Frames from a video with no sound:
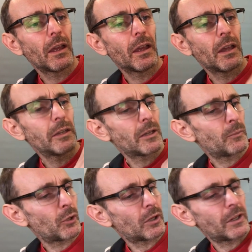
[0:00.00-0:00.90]
a little
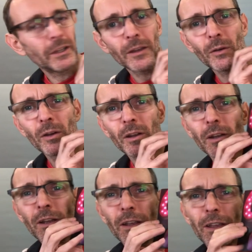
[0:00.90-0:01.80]
booklet
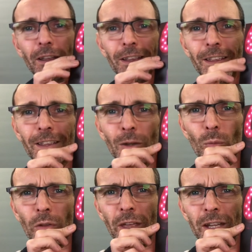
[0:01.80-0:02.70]

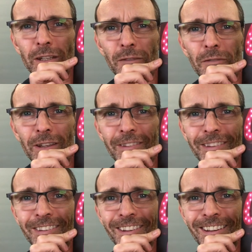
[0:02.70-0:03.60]
with Andy and Vince
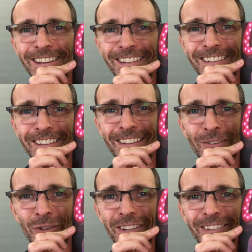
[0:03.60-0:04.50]
inside,
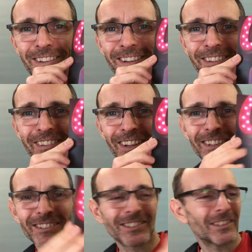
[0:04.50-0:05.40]
which is a nice
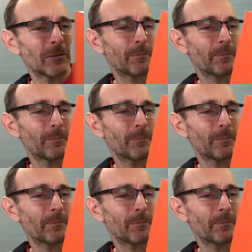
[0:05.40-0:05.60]
touch.